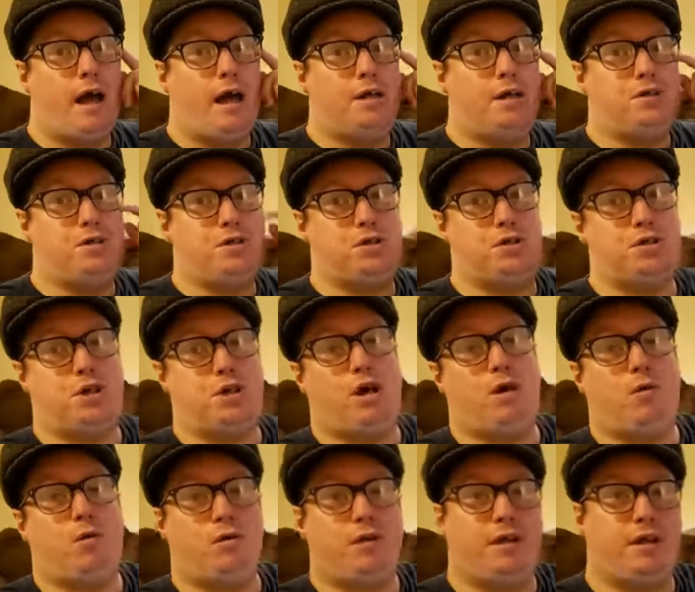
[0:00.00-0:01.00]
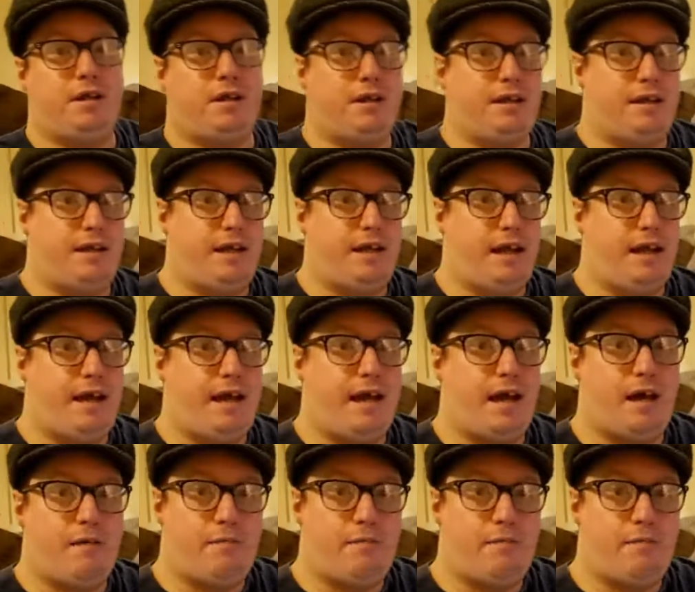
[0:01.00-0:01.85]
and to show that they